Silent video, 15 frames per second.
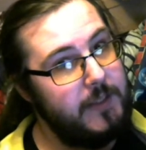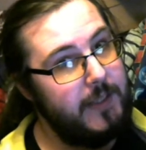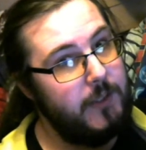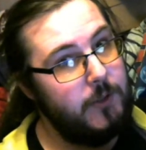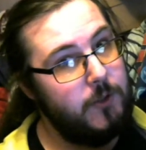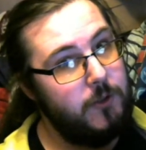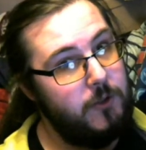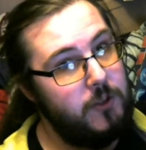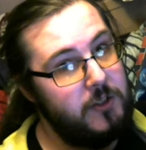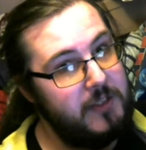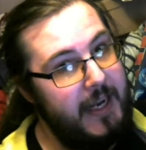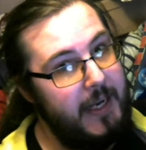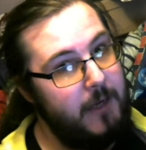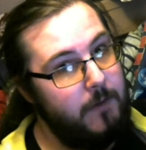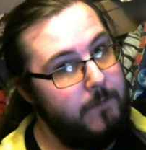I could just
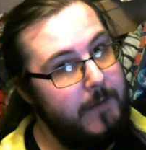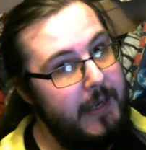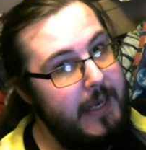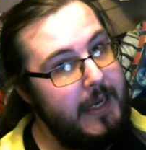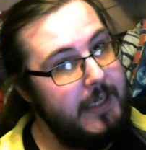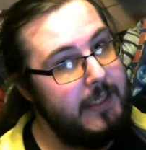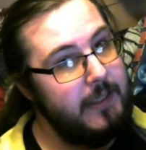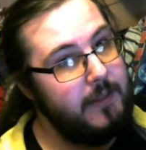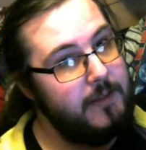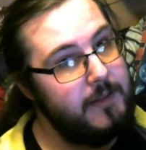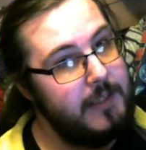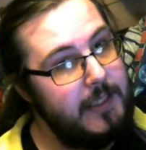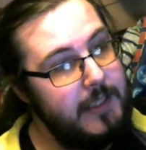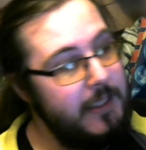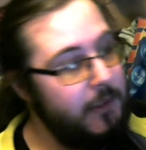have a
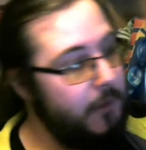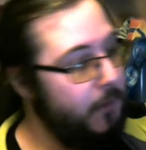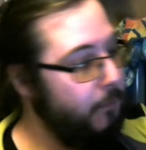teal